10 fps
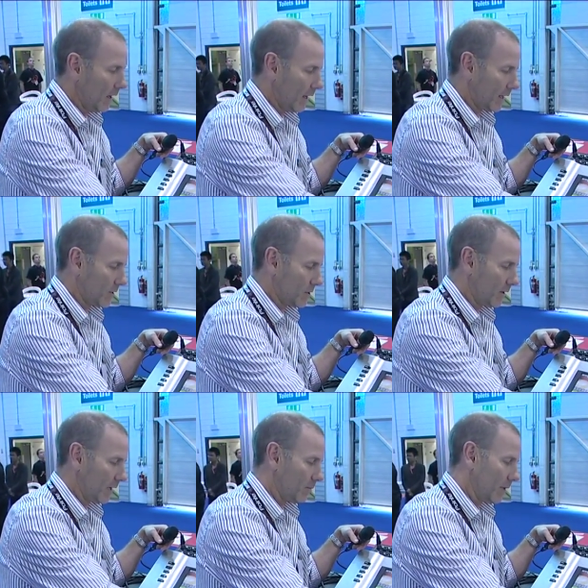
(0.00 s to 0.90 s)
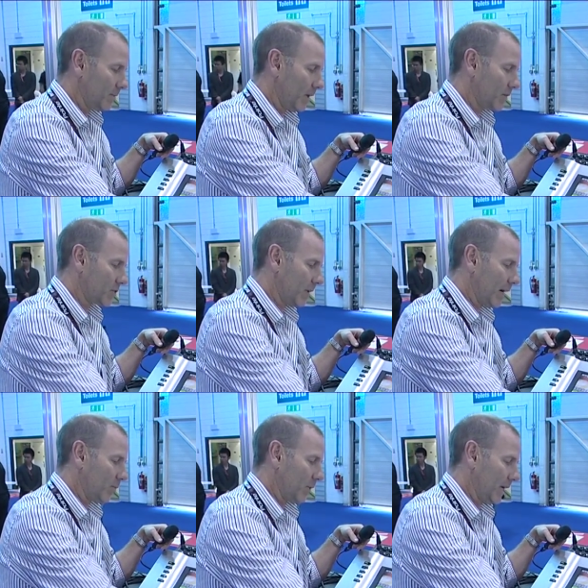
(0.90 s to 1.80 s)
I can turn up my master
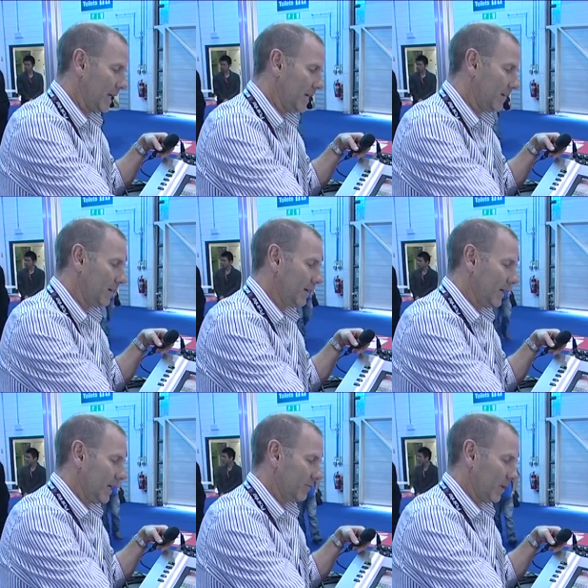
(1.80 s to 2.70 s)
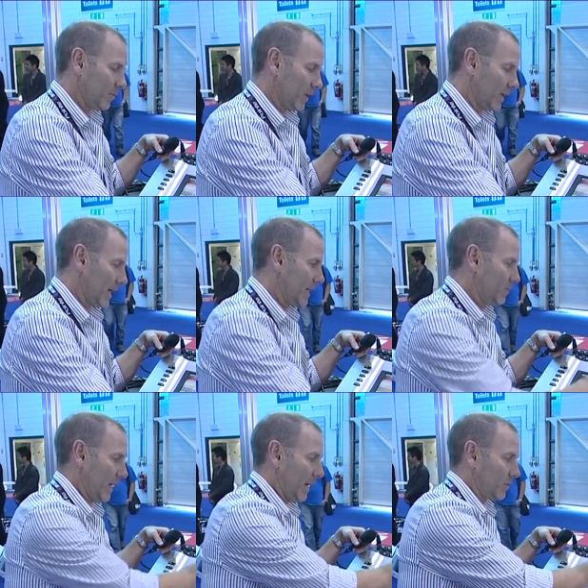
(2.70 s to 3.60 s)
output here, if I plug any
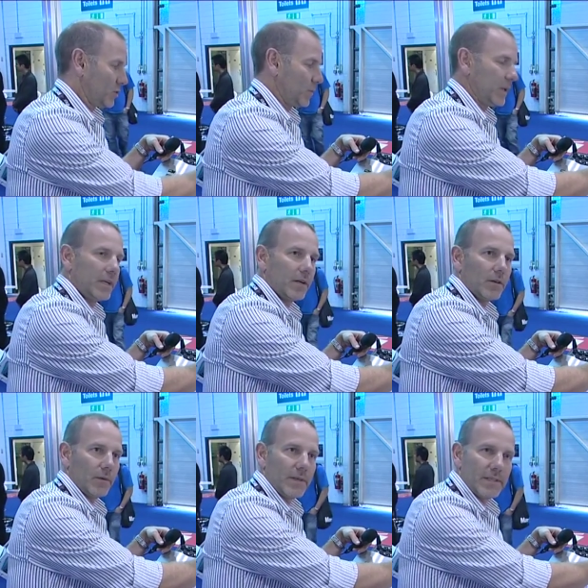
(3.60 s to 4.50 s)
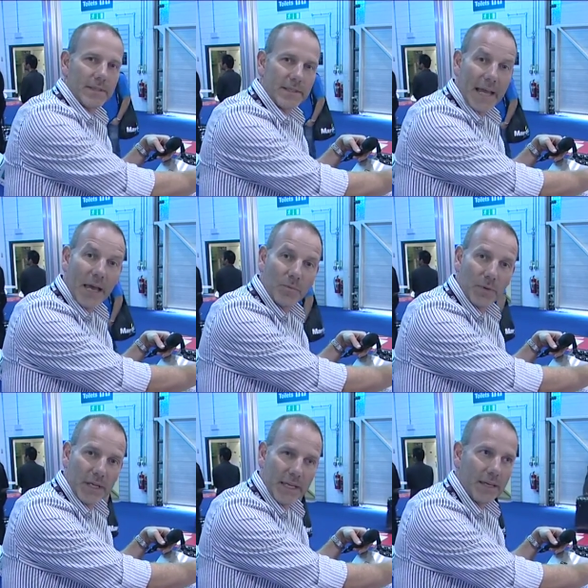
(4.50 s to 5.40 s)
powered speaker into the
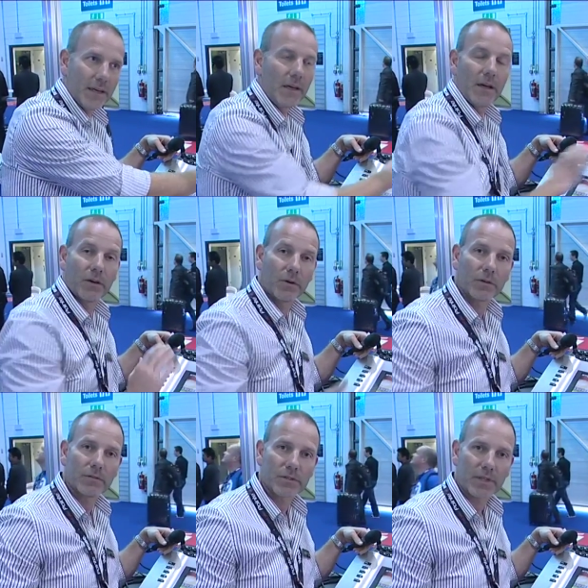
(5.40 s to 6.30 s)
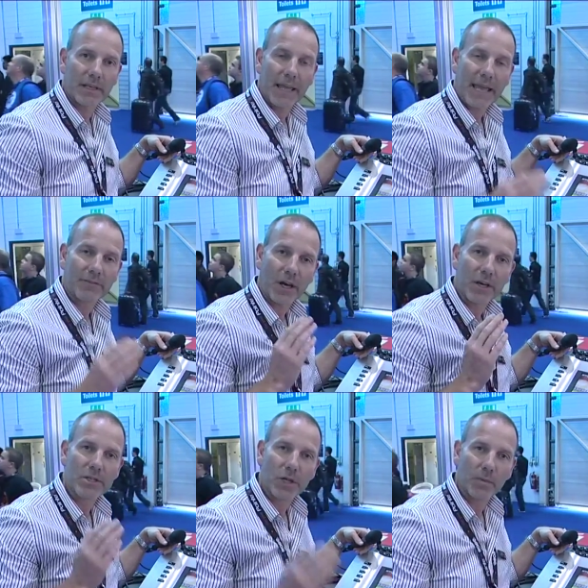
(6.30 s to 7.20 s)
output here, and all of a sudden I have
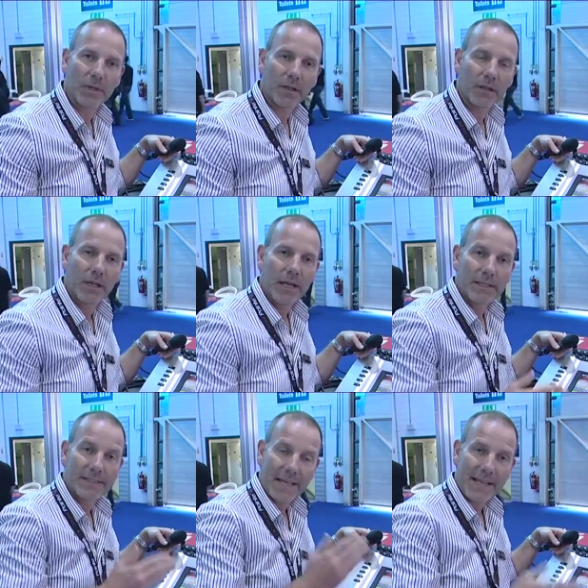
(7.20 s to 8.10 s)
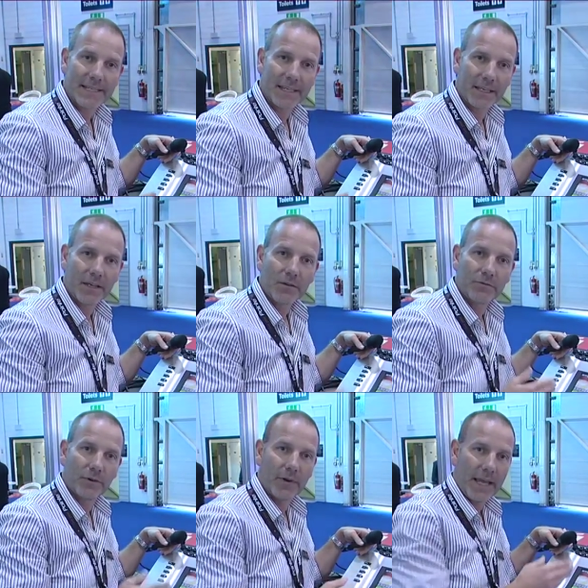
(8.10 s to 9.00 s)
got a nominal setting
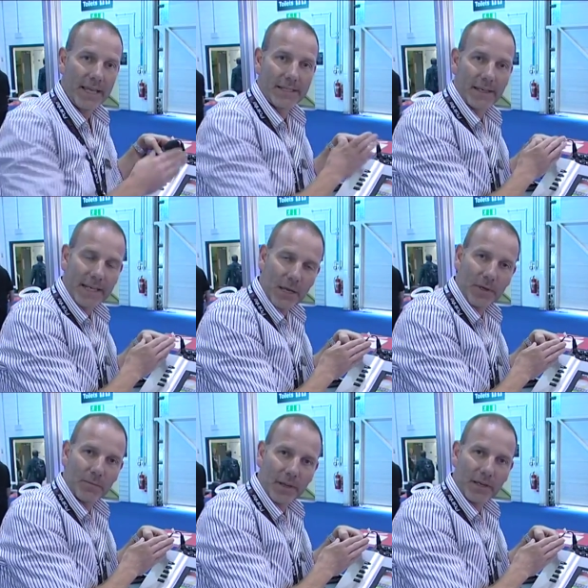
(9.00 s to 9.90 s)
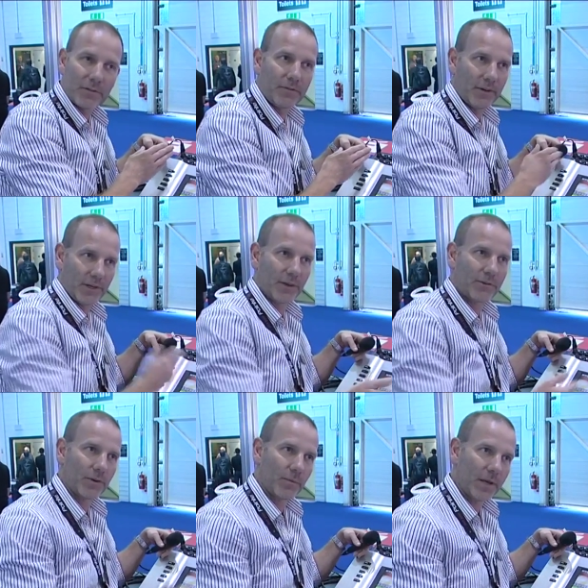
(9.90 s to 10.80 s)
for a dynamic microphone going
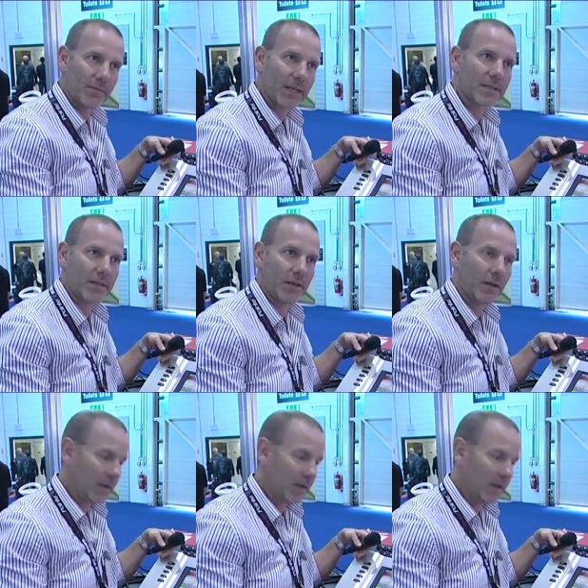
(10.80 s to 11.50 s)
through my mixer.